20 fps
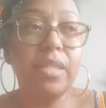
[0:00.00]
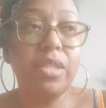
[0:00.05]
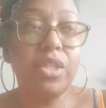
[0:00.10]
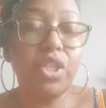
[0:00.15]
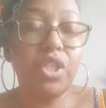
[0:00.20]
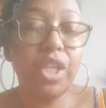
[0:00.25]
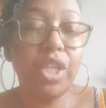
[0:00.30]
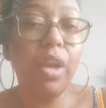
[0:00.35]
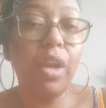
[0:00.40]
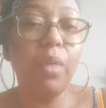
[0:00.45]

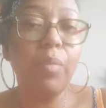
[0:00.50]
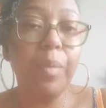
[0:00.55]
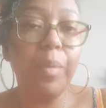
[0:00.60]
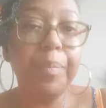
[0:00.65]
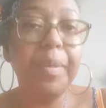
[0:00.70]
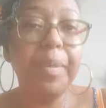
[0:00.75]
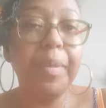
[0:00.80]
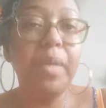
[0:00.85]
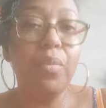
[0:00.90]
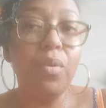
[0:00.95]
Share it with
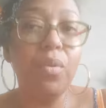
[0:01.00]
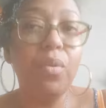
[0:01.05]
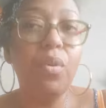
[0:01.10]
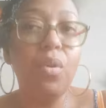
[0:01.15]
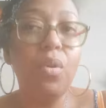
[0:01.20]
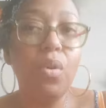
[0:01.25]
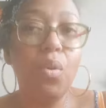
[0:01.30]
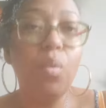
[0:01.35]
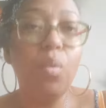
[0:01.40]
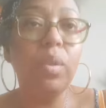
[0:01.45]
people
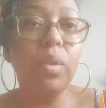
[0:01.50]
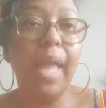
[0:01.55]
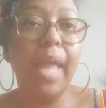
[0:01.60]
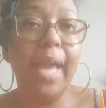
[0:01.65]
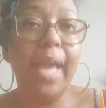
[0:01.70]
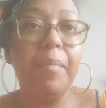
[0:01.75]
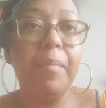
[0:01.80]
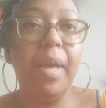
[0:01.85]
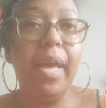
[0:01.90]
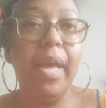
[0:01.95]
who are
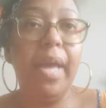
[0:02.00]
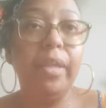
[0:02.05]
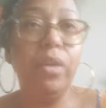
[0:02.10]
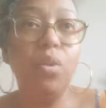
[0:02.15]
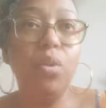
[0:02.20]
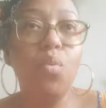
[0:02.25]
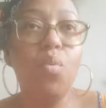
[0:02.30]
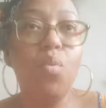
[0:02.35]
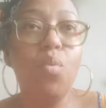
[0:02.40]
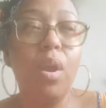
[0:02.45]
like minded,
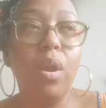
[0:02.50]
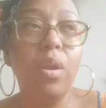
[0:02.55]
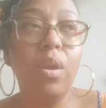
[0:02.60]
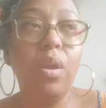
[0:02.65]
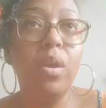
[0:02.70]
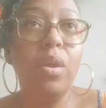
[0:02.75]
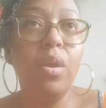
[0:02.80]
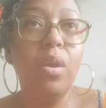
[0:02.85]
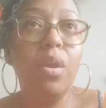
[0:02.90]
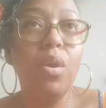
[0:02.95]
who
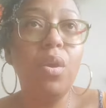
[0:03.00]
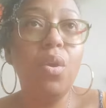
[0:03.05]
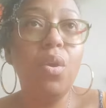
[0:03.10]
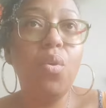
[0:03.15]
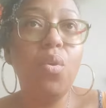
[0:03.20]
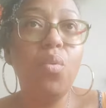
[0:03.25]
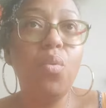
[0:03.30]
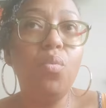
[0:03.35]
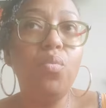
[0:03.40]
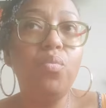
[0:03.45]

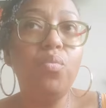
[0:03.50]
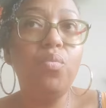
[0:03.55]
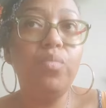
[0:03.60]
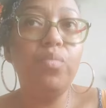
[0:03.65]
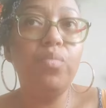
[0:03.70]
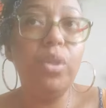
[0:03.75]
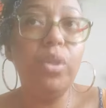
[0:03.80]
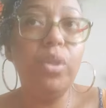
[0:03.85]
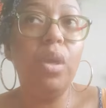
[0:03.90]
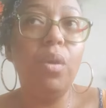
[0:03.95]

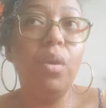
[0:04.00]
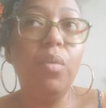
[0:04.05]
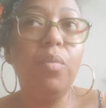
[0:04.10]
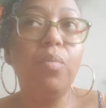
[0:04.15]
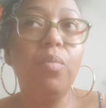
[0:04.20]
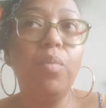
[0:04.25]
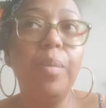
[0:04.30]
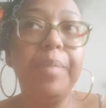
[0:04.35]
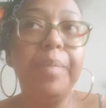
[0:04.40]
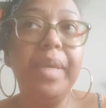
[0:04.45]

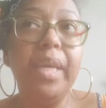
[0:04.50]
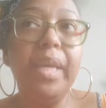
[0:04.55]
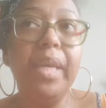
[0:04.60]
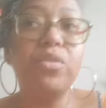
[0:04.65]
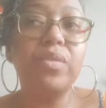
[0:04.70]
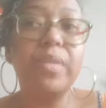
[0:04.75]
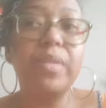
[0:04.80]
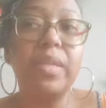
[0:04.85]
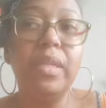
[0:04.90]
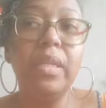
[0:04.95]
would be
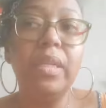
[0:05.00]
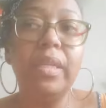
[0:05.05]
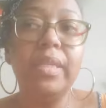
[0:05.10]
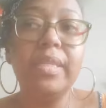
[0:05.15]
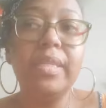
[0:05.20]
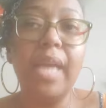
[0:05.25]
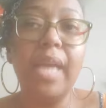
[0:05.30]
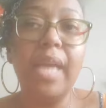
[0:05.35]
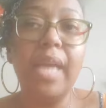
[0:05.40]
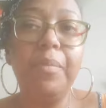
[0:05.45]
interested in
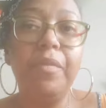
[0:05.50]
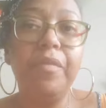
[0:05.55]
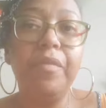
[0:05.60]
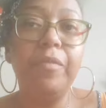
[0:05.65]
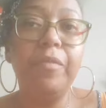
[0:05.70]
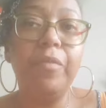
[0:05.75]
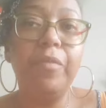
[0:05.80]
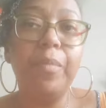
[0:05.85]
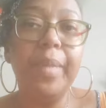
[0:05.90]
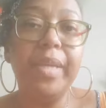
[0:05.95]
this type of
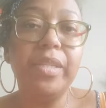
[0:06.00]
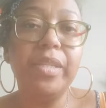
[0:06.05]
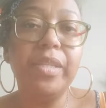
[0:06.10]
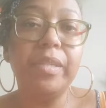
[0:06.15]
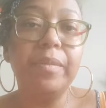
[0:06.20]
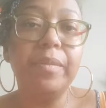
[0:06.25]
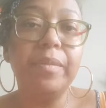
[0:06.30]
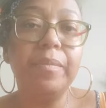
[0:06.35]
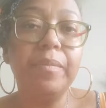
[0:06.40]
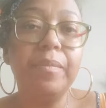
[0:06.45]

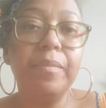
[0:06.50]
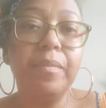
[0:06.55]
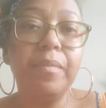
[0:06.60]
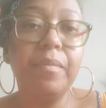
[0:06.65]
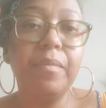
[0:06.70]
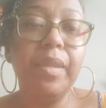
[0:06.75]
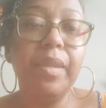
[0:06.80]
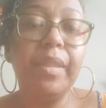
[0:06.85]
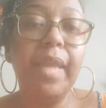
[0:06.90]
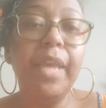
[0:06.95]
information.
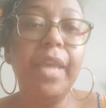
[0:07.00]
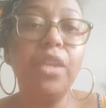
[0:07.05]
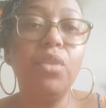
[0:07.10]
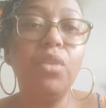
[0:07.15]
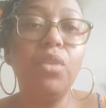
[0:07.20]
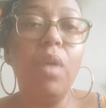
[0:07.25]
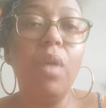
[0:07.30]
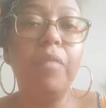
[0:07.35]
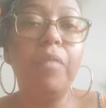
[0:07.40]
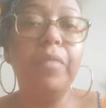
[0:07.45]
But thank
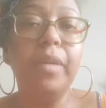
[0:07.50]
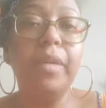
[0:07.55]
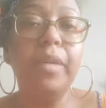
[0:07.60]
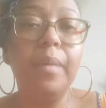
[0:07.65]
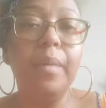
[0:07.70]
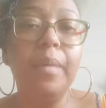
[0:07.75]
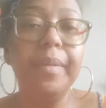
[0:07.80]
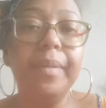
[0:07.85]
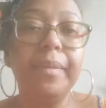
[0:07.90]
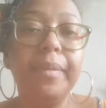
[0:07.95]
you all for
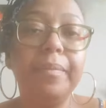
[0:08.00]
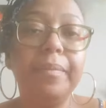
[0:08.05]
coming.